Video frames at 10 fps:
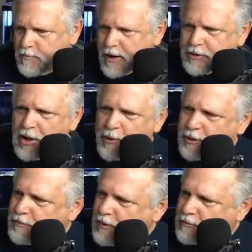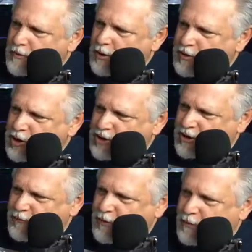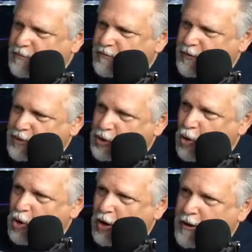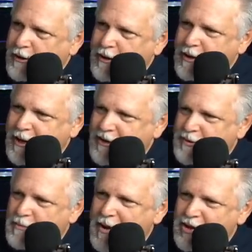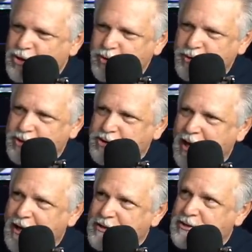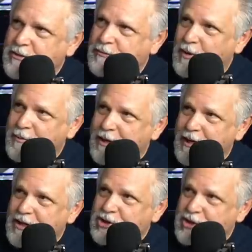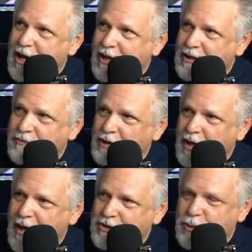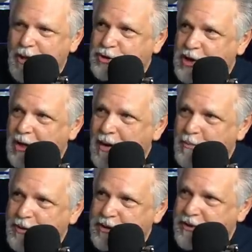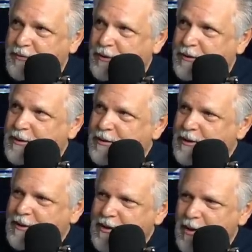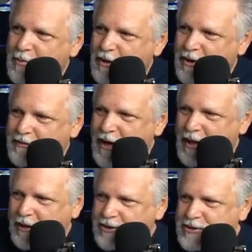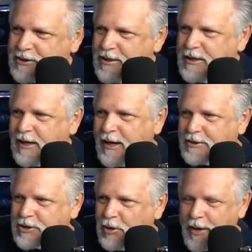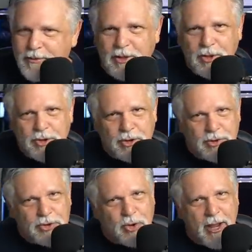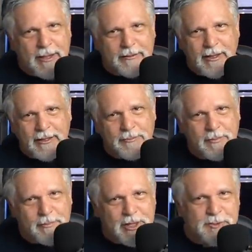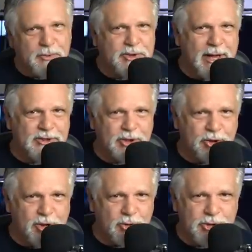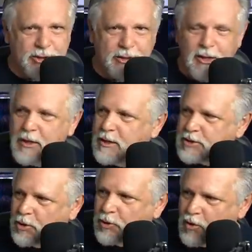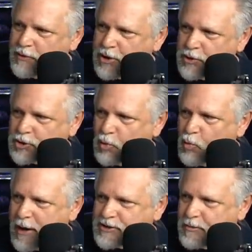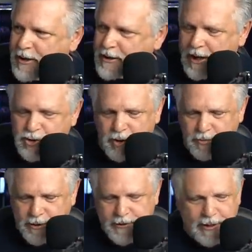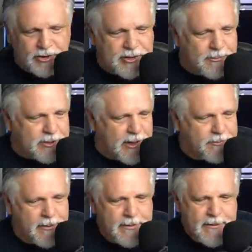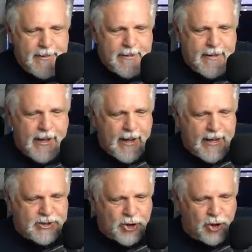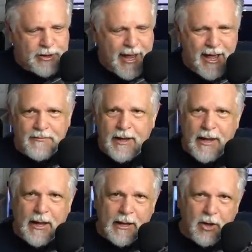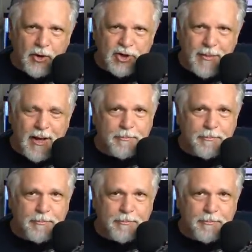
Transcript: you know, when you adjust it for decor, if you measure the size from the inside of the glass, you actually come up with a different number of gallons. And so, you try and be as precise in your dosing. Don't overdose, don't waste the medication, but at the same time, it's good to have a large amount.